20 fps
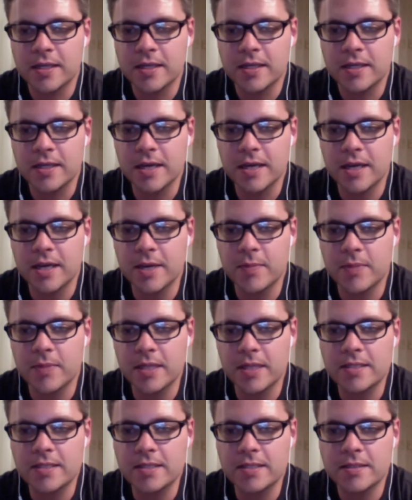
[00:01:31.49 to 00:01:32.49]
But
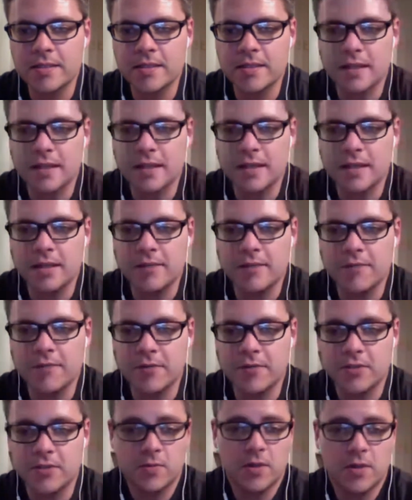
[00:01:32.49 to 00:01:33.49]
this is the
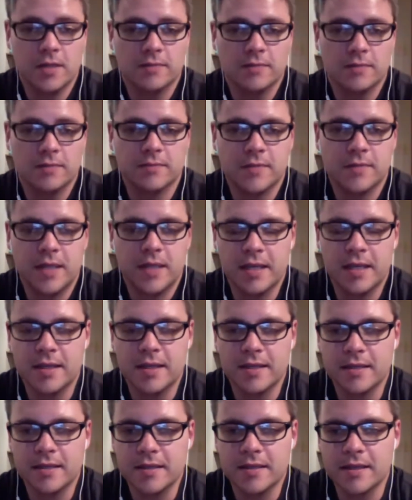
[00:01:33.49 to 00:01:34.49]
first one,
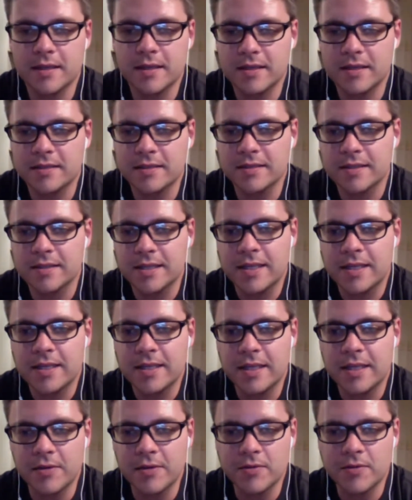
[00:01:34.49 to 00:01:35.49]
and
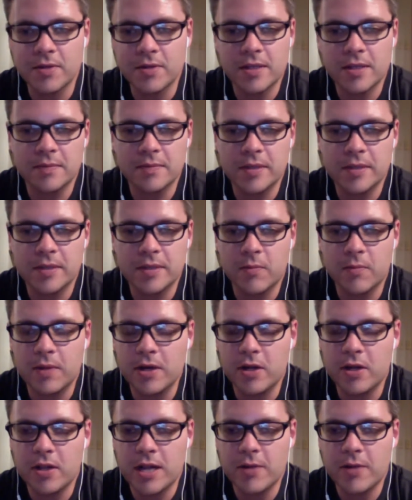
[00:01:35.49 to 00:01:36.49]
they really went
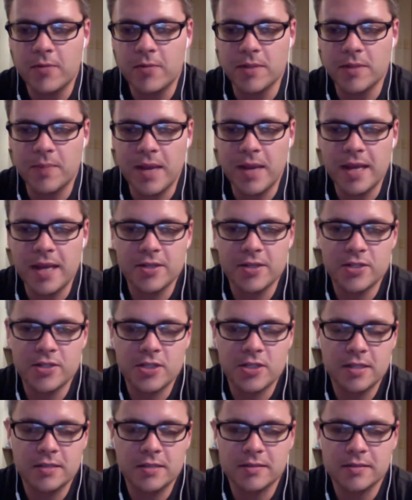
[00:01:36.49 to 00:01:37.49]
all out with the
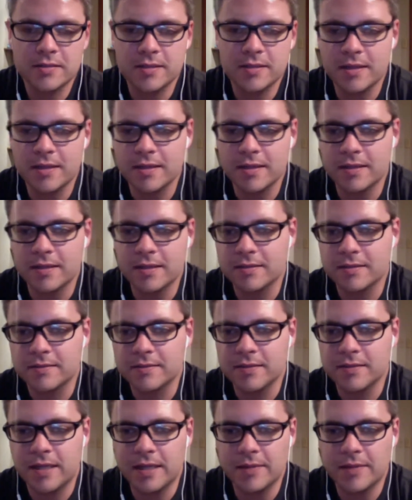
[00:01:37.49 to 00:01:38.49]
packaging
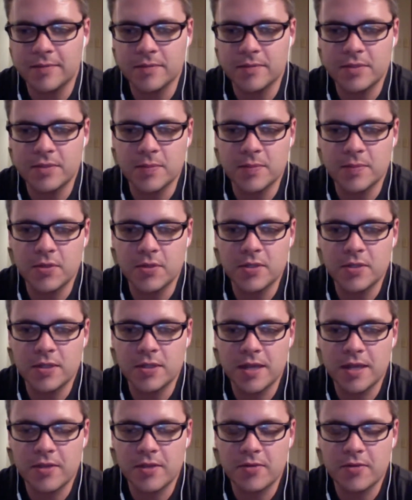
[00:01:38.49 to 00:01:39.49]
and to put
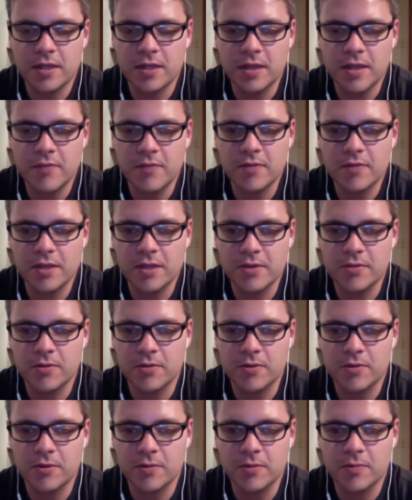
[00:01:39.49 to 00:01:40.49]
together an
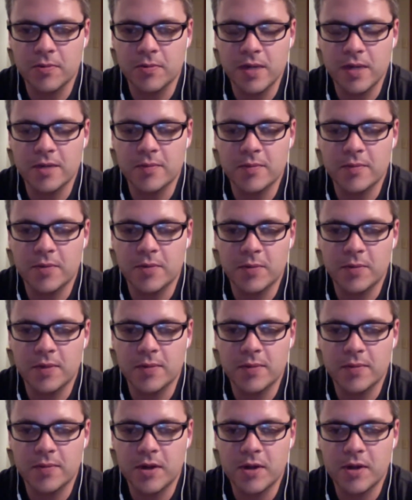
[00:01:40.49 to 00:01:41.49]
11-year-old wheated
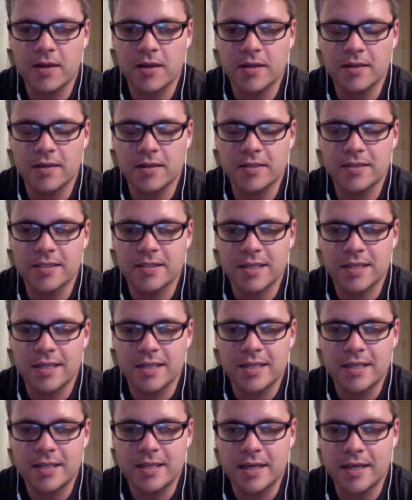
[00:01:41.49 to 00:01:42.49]
bourbon product.
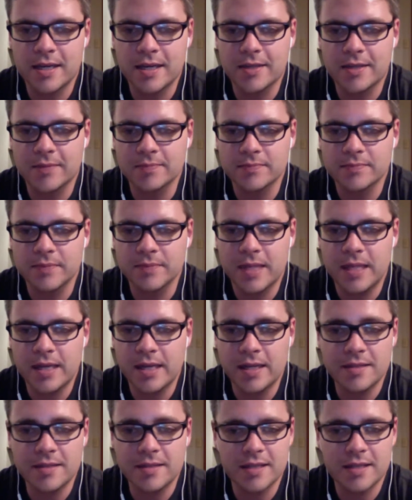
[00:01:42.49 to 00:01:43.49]
And
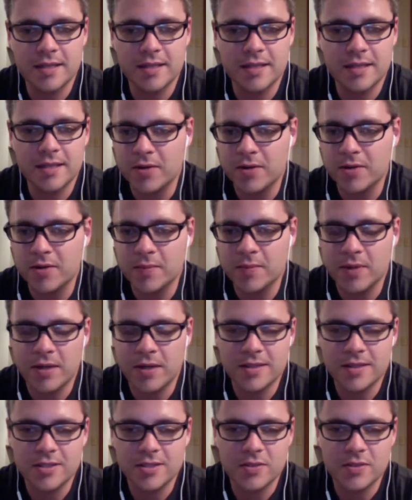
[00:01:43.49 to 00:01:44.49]
I said bottled in
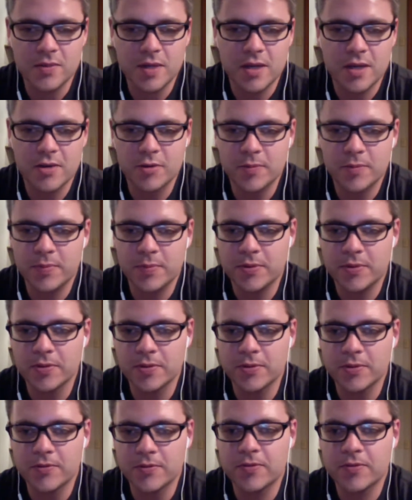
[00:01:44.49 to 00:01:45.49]
bond, so 100 proof.